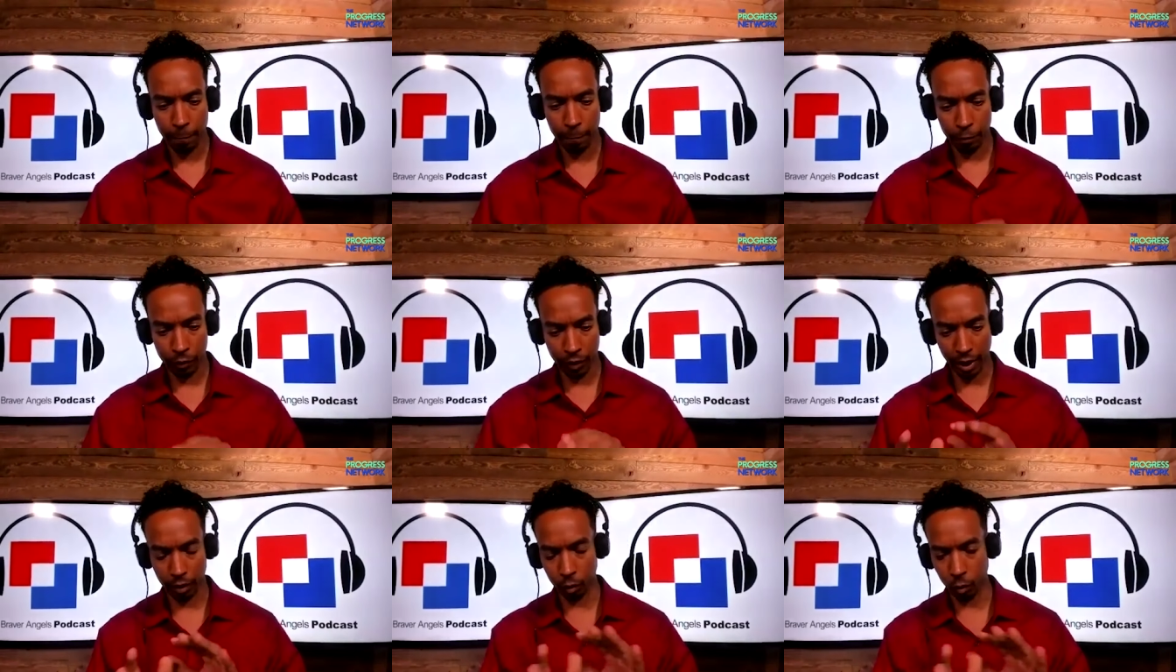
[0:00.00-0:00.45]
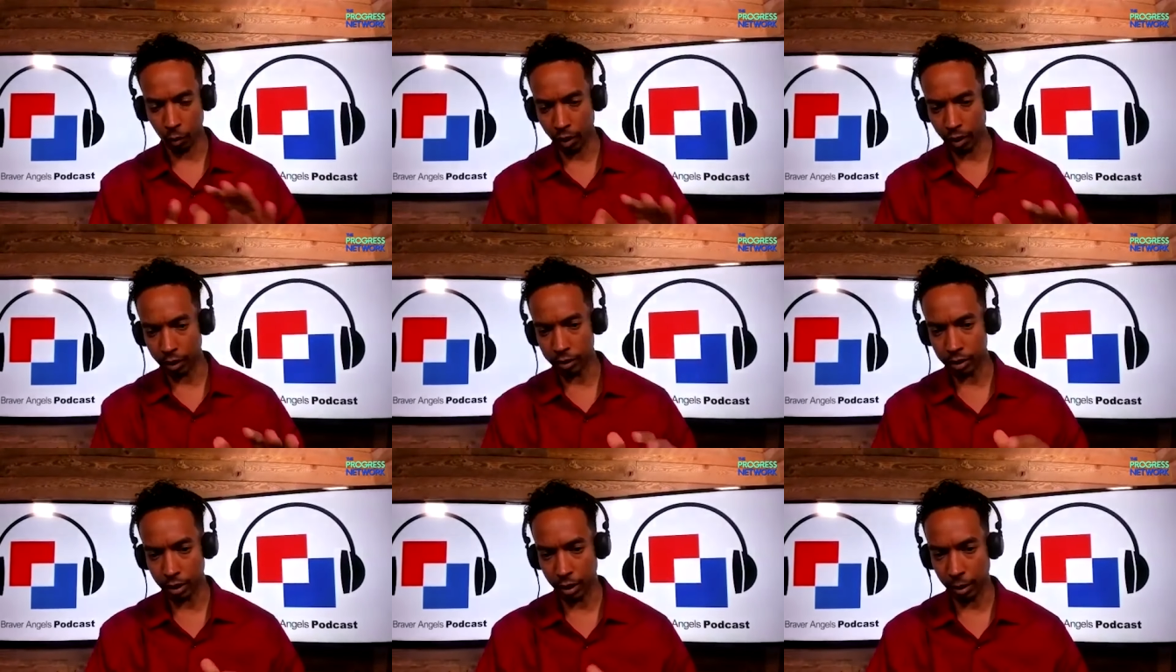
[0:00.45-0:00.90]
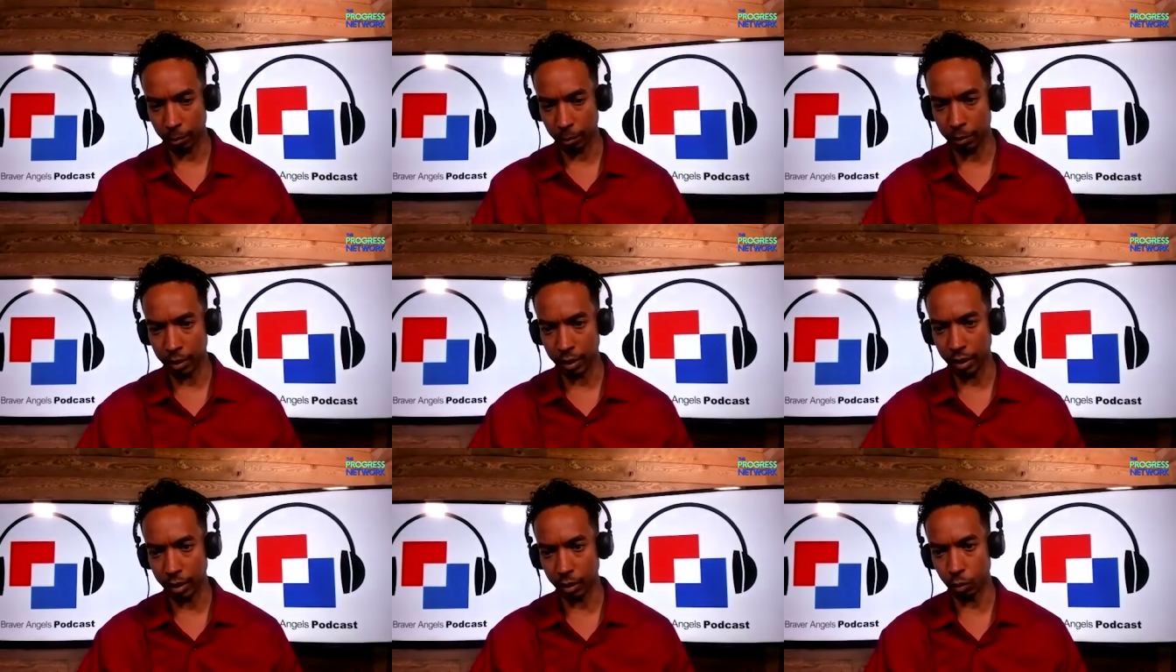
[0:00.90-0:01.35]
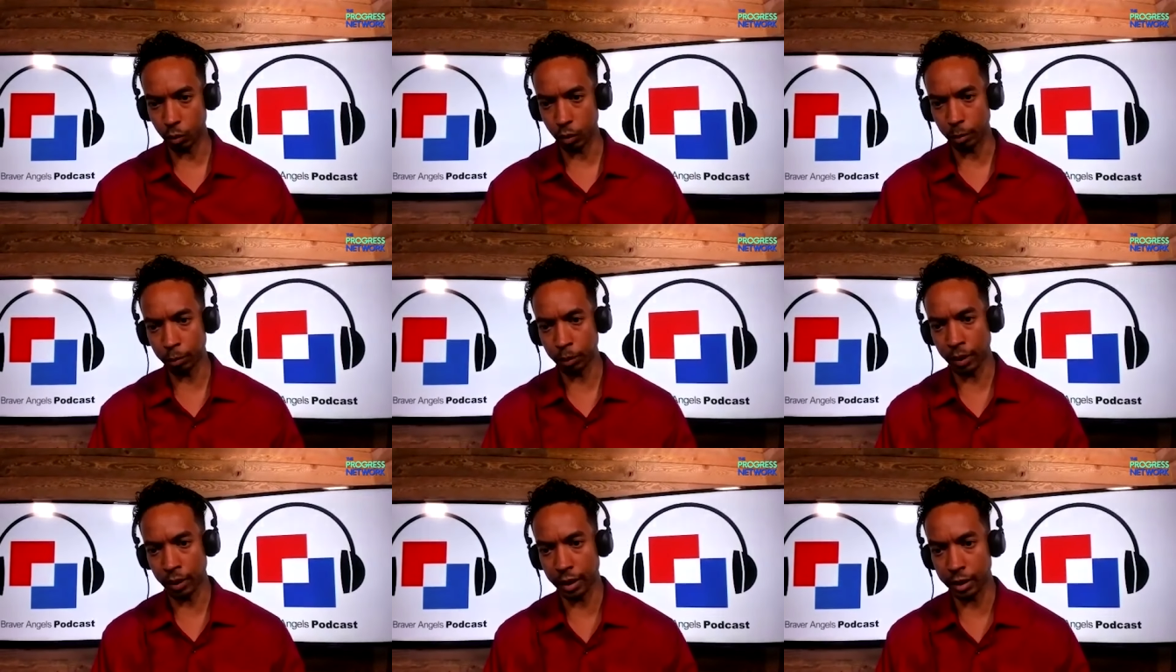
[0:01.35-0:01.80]
That winds up being
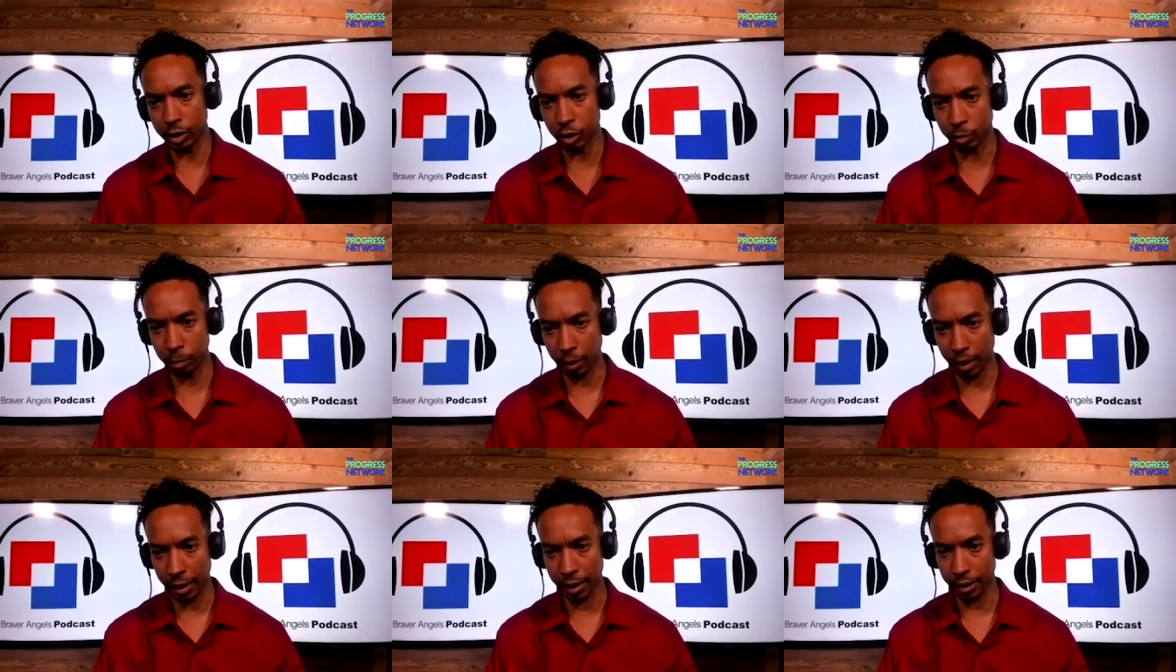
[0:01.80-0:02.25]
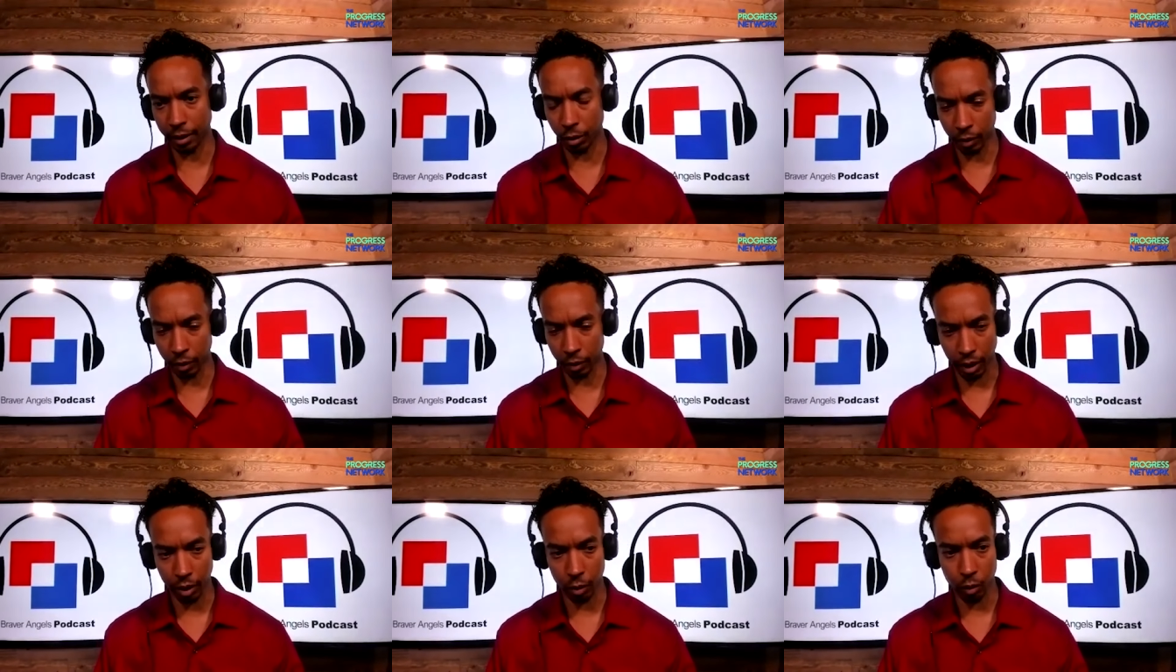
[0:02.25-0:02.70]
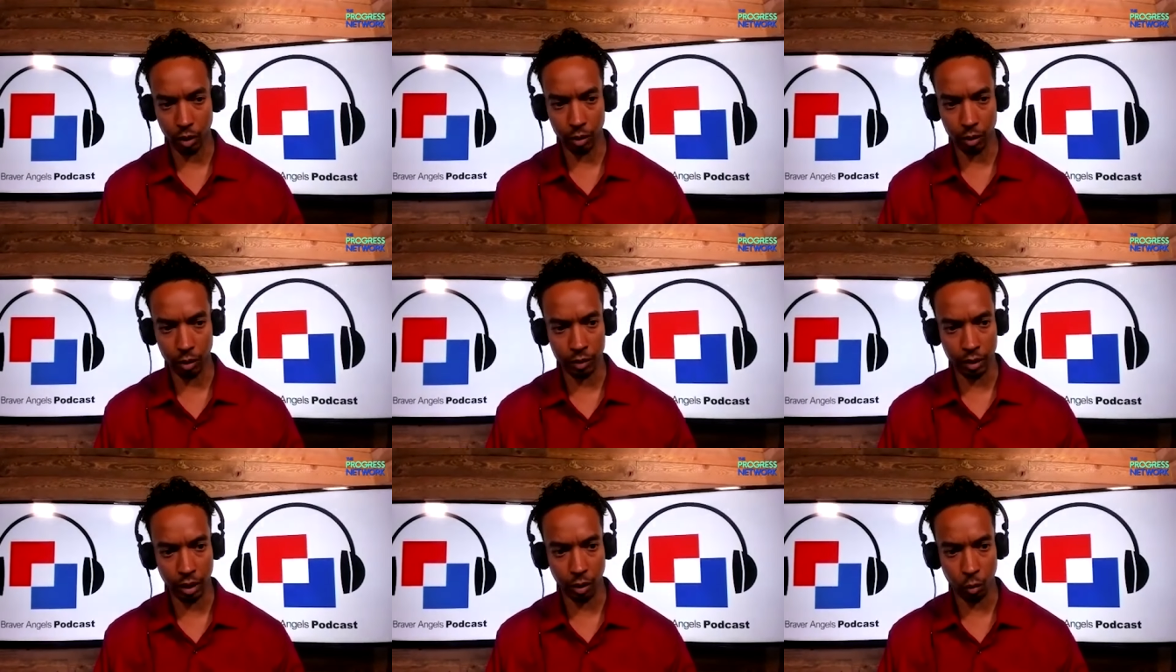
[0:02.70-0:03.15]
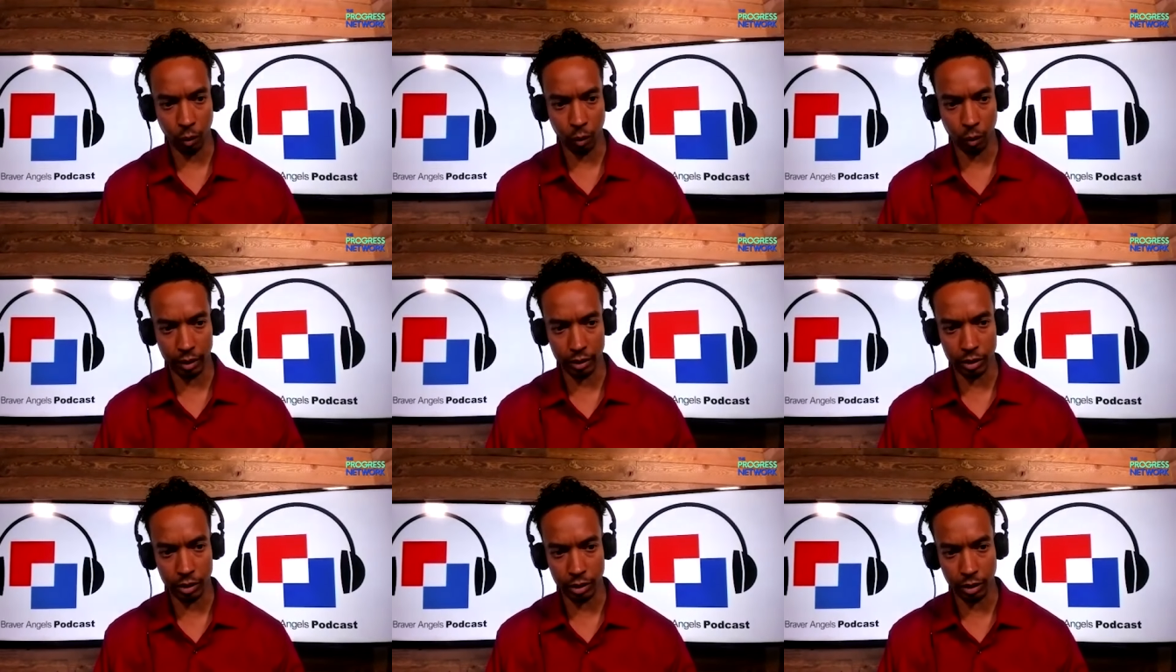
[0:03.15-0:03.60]
replaced by, okay, well, you know, what
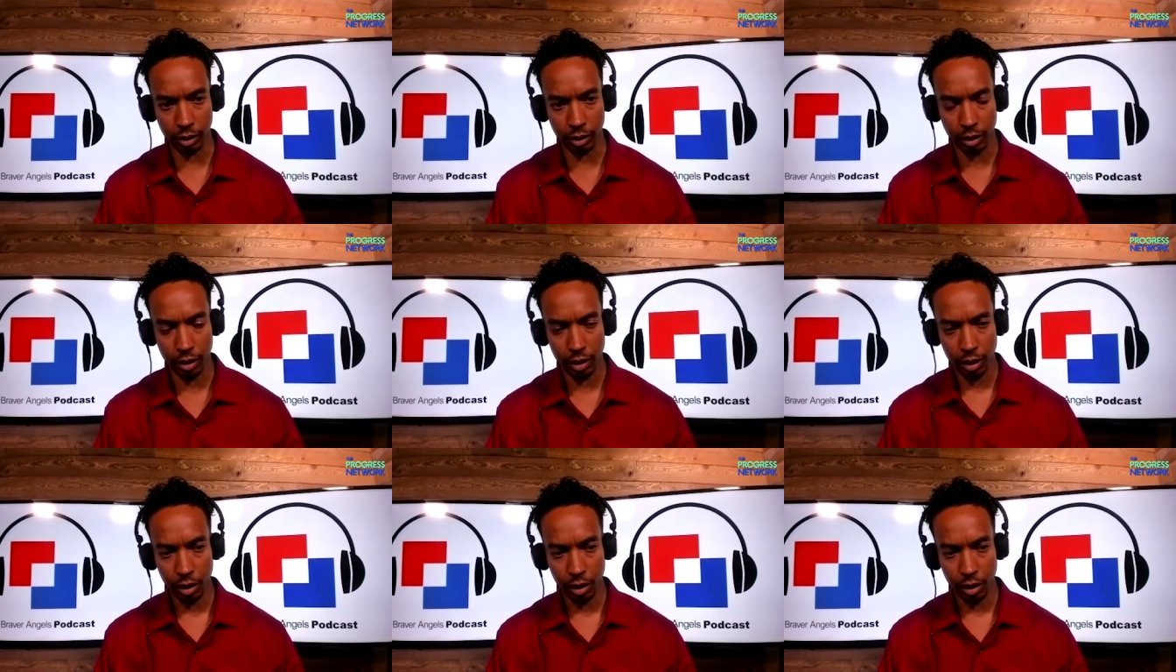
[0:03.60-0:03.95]
is your